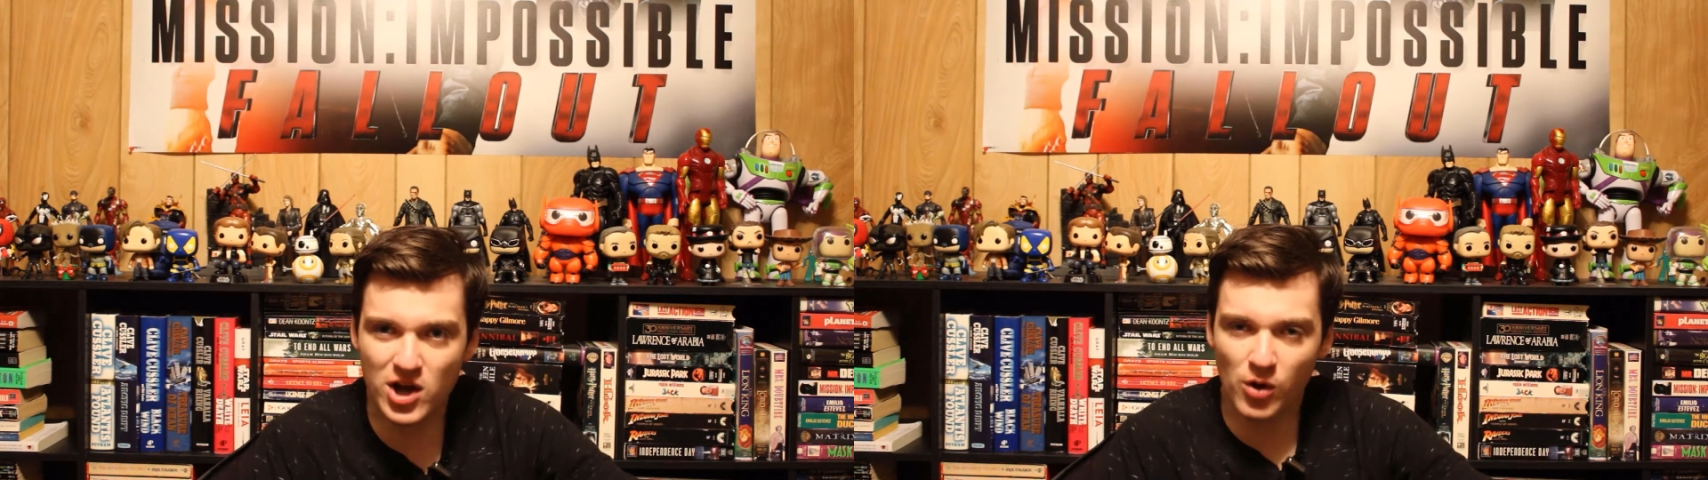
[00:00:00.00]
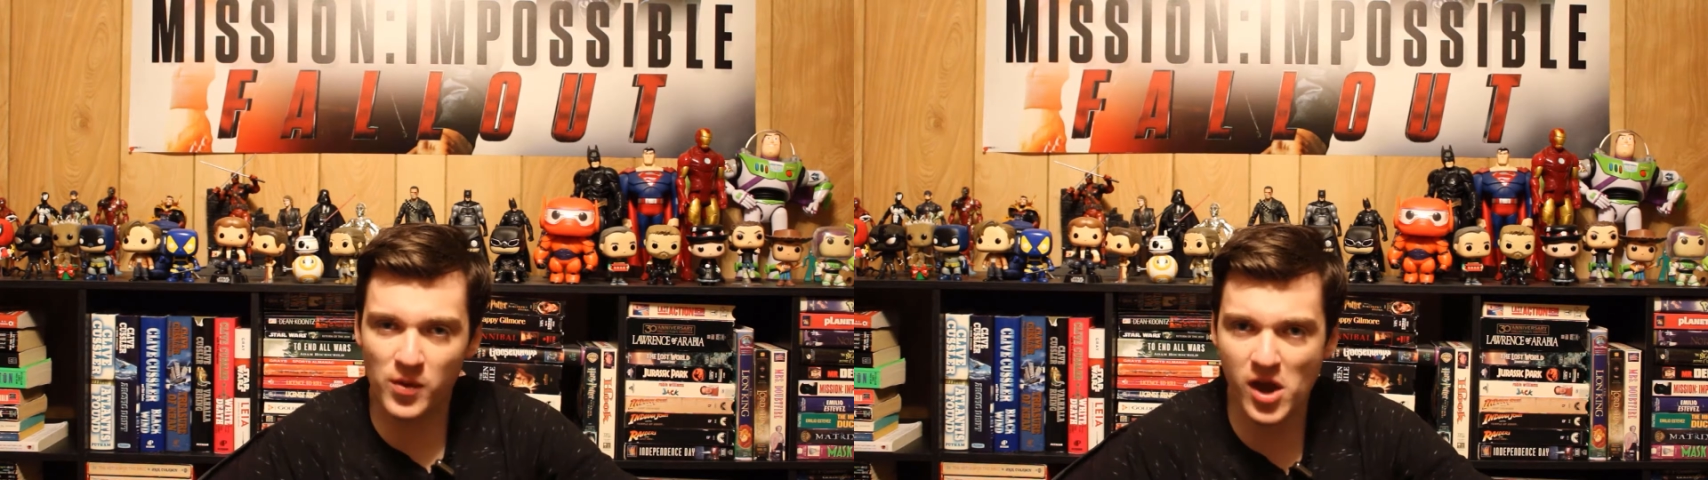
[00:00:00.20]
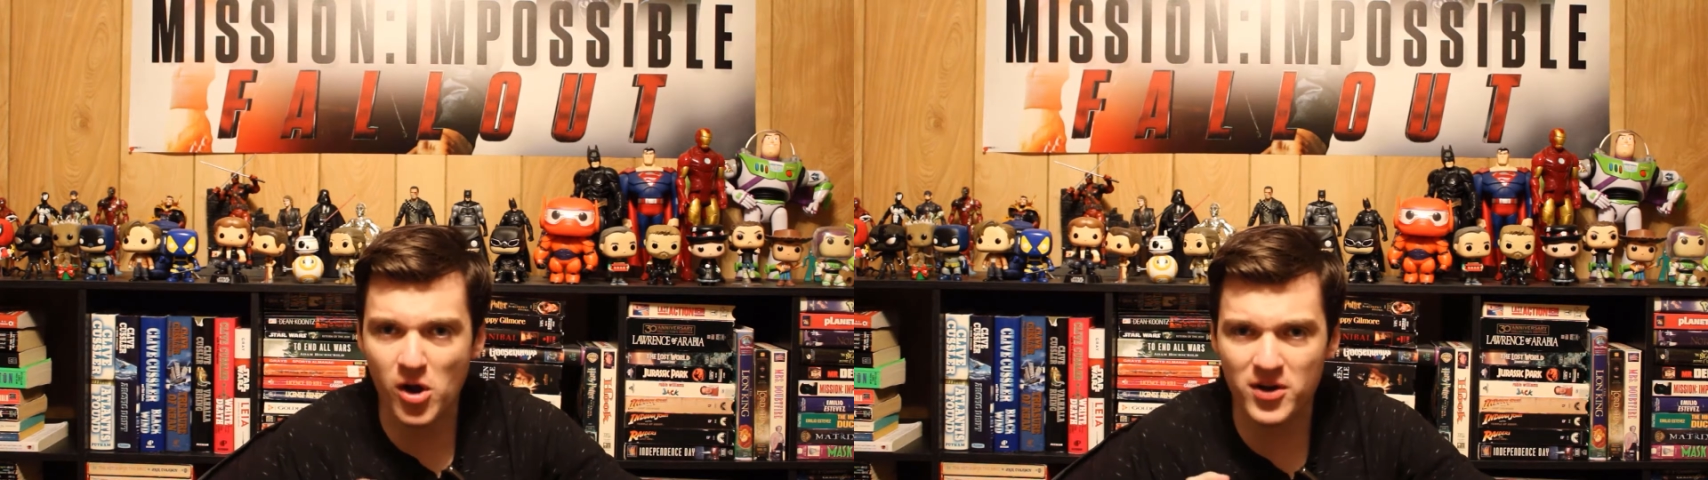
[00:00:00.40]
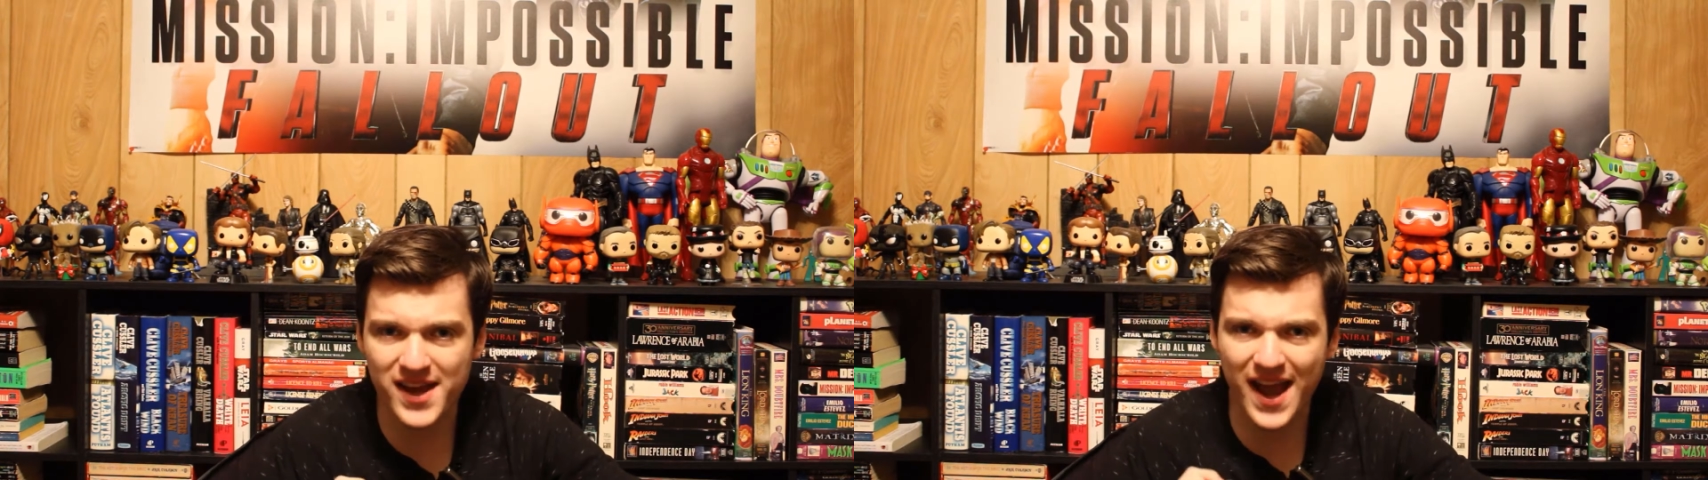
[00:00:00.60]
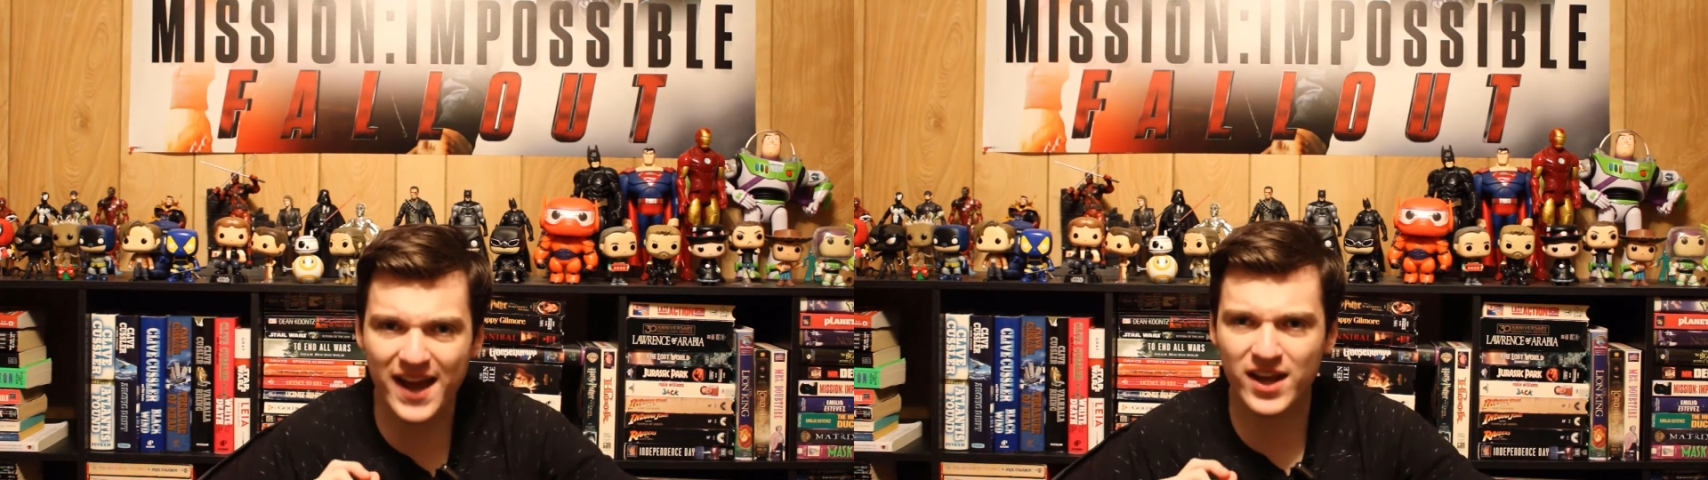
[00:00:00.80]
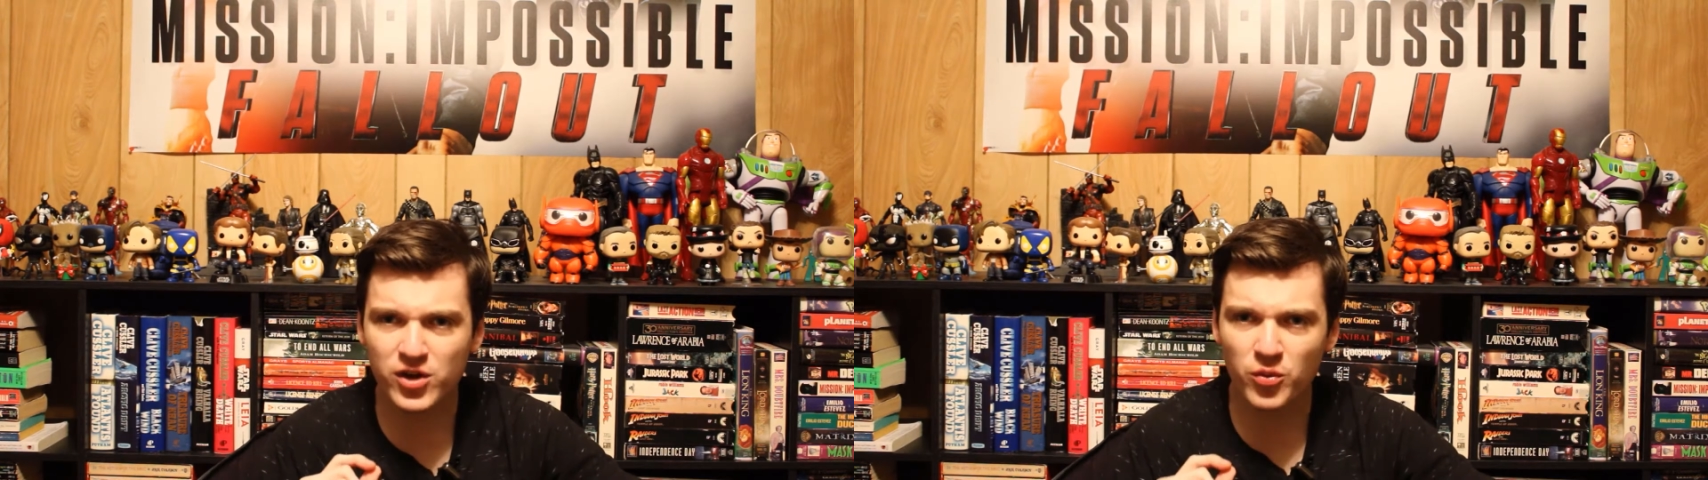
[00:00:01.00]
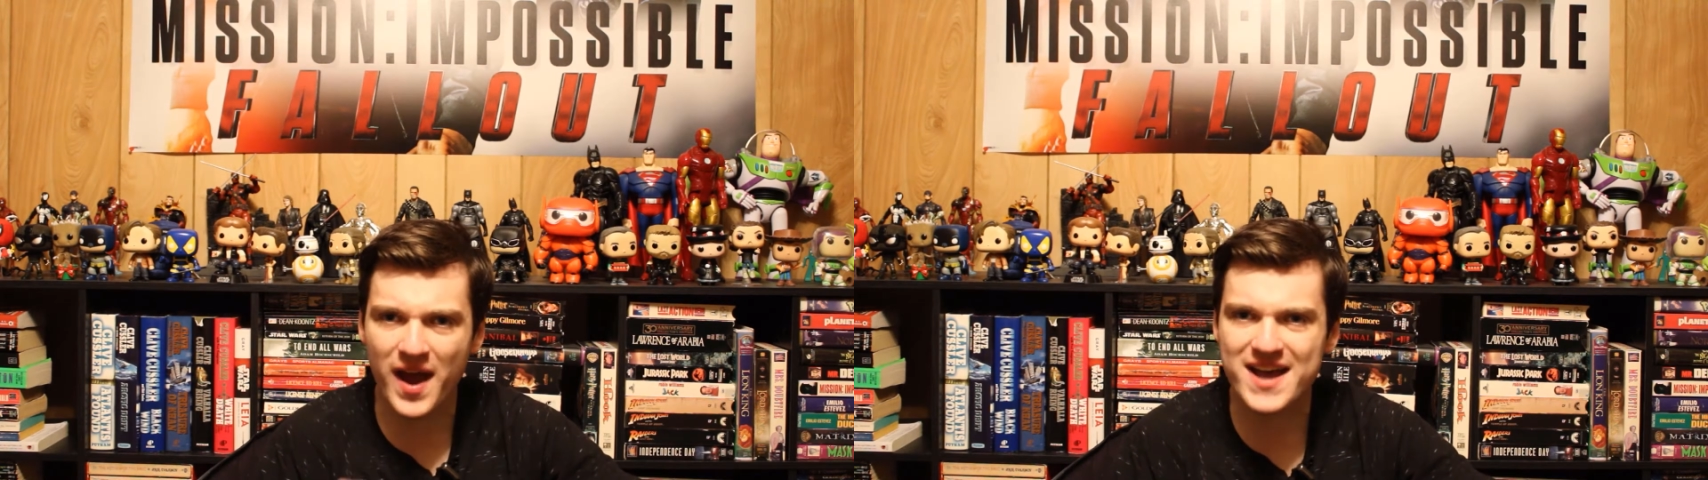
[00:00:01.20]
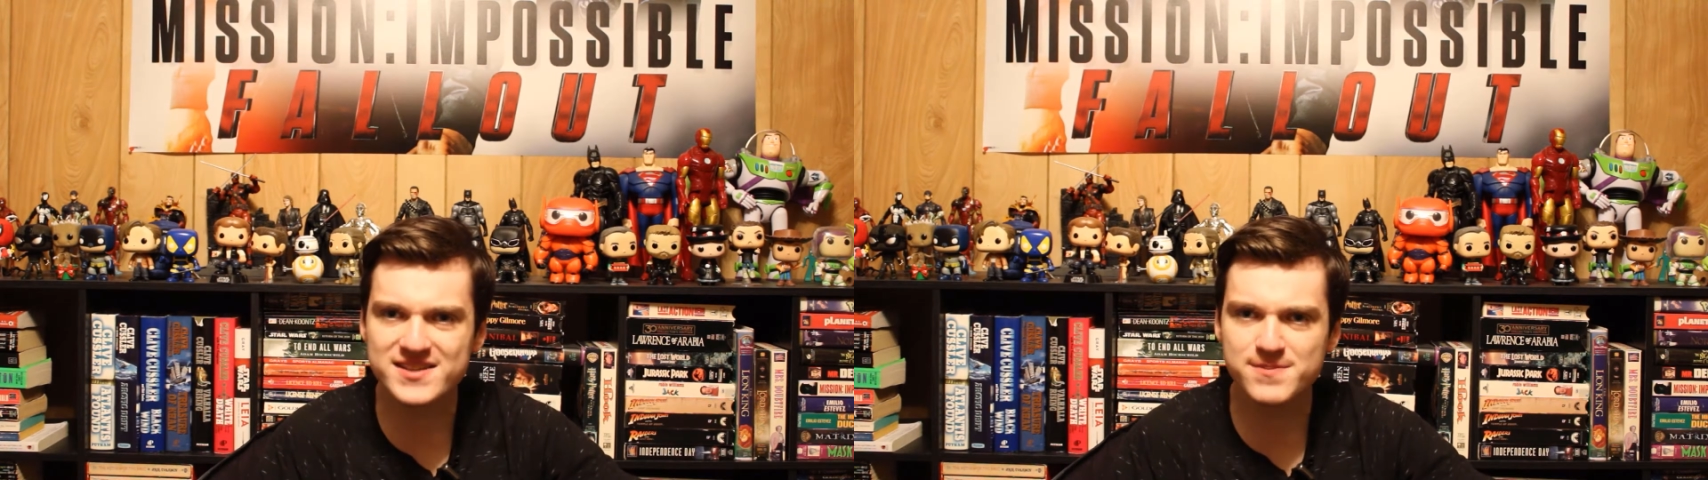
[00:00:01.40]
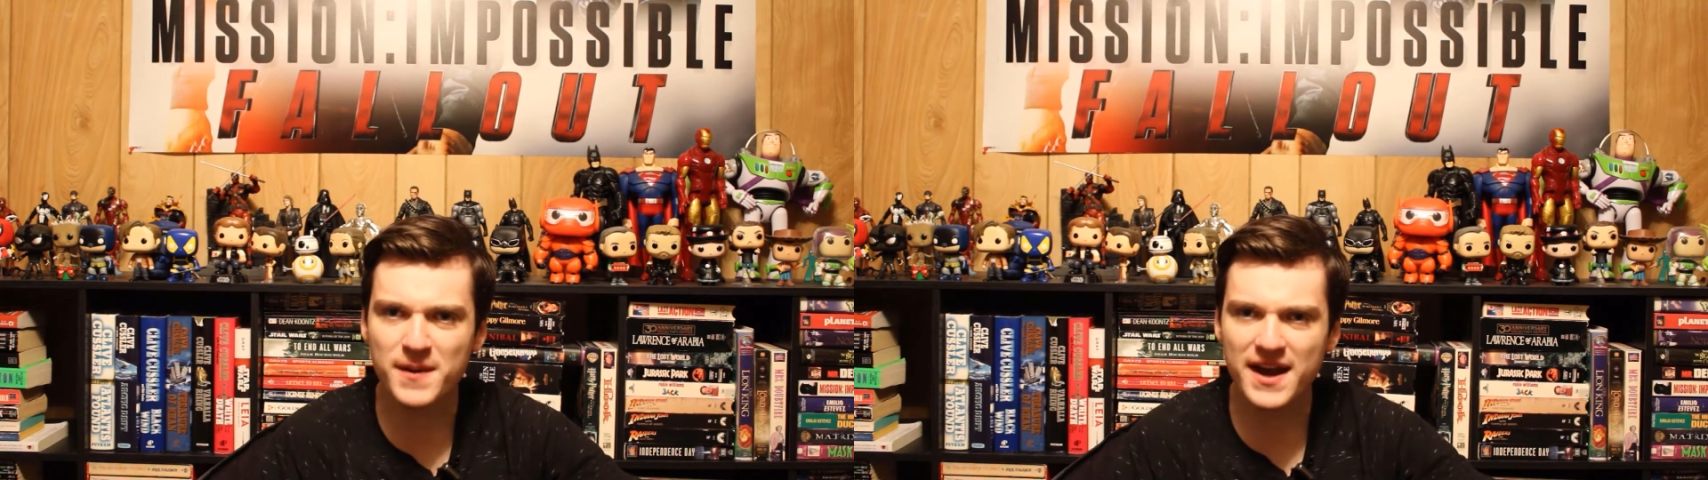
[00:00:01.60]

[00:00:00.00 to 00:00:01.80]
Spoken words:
we already had a grasp on